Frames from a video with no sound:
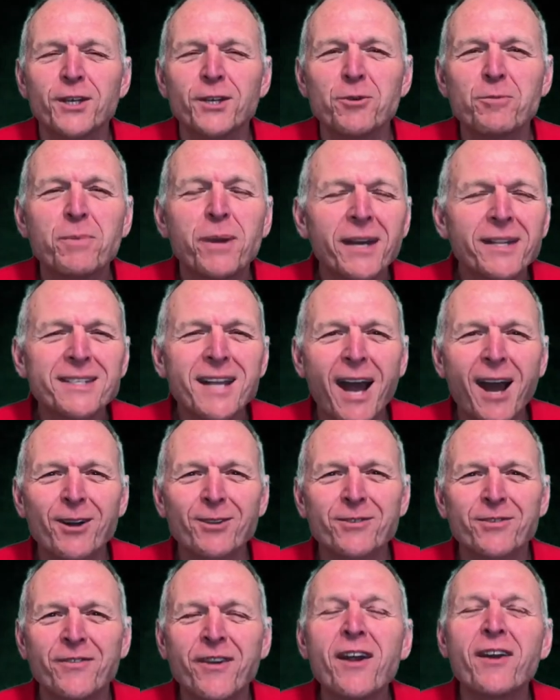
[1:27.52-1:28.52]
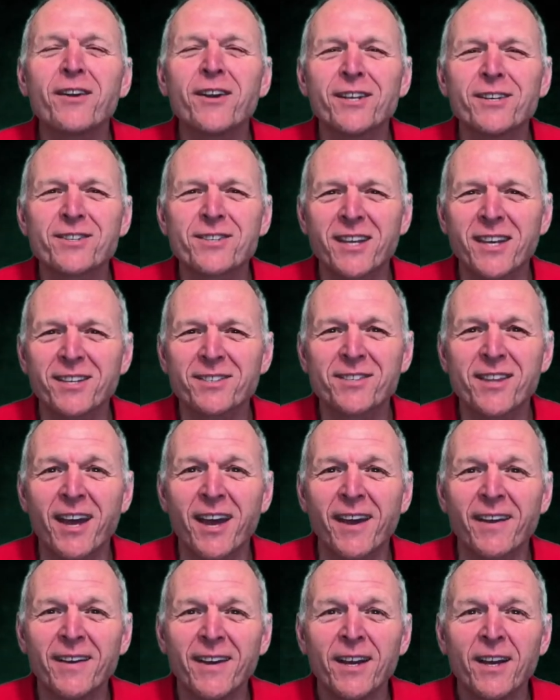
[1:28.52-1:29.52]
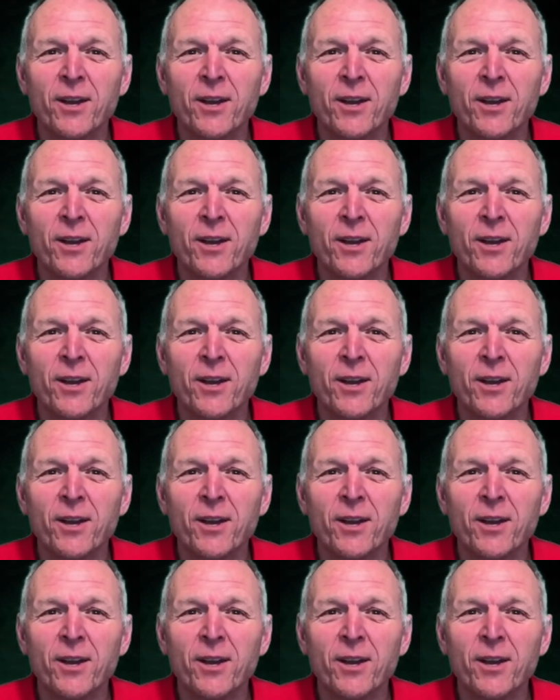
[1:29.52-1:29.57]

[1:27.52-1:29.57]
you picked out various things there.